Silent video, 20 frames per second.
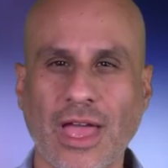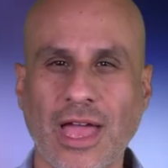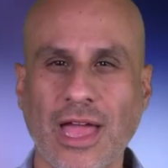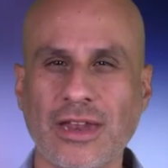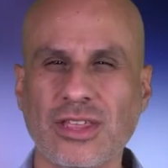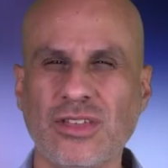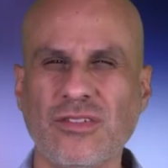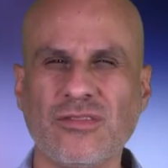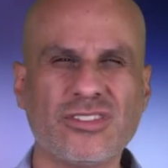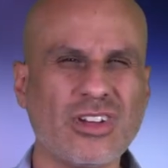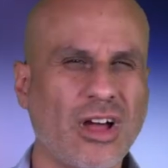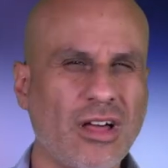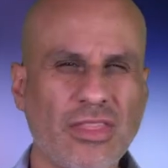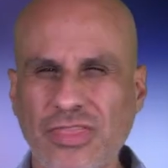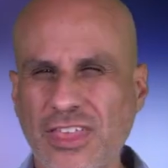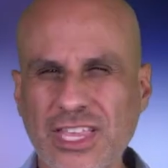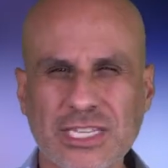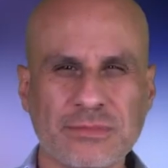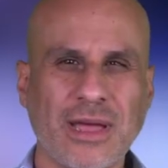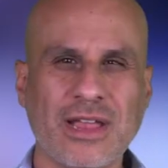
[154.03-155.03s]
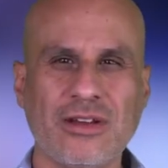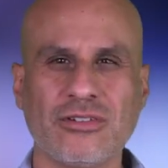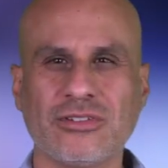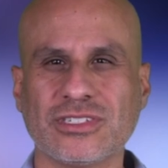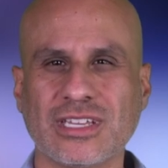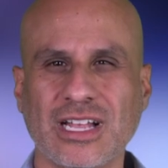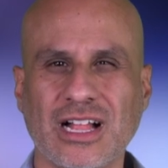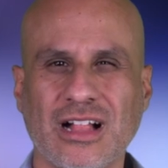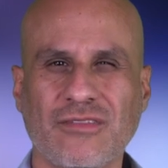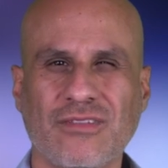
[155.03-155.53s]
and you've done things by
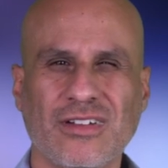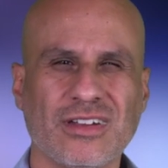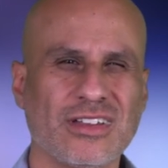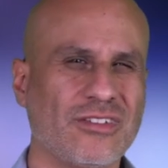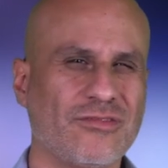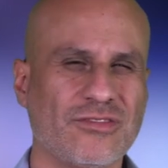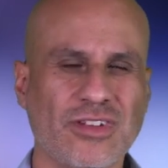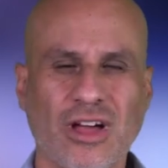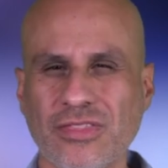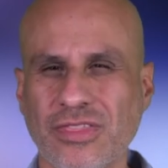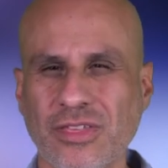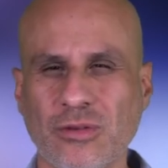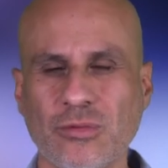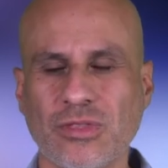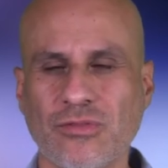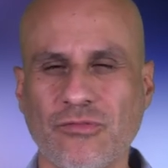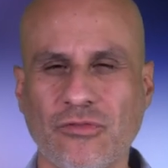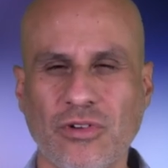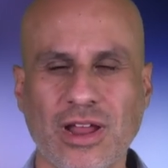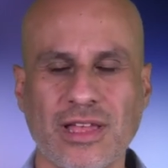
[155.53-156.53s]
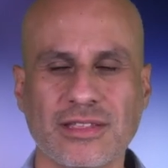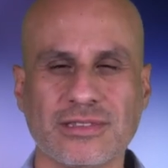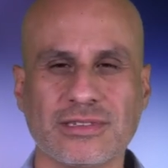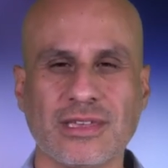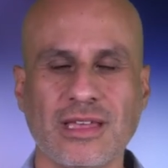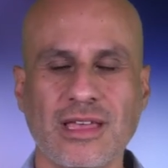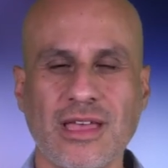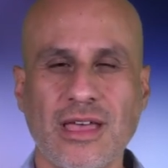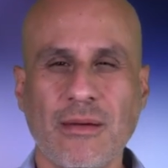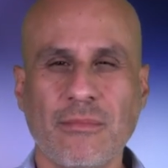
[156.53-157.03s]
yourself and you've done things with
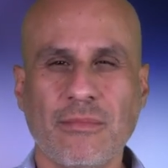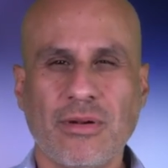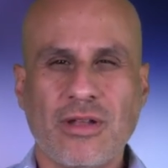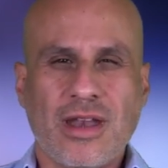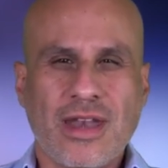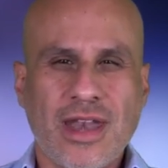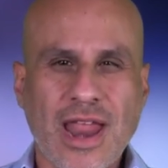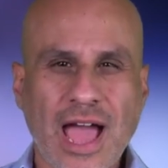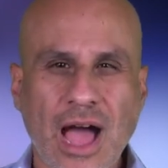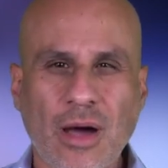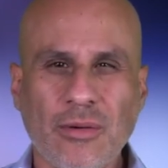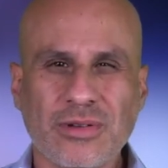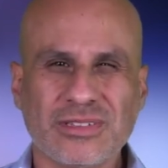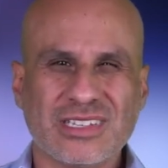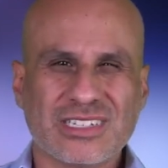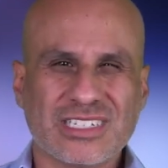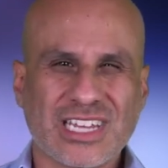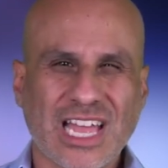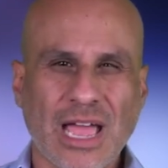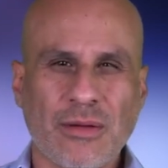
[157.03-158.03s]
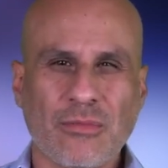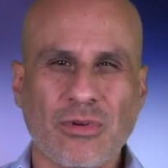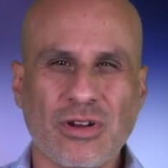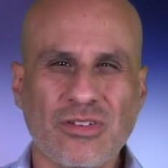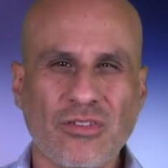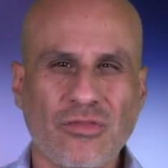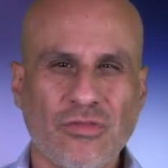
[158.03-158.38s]
friends but now is the time where you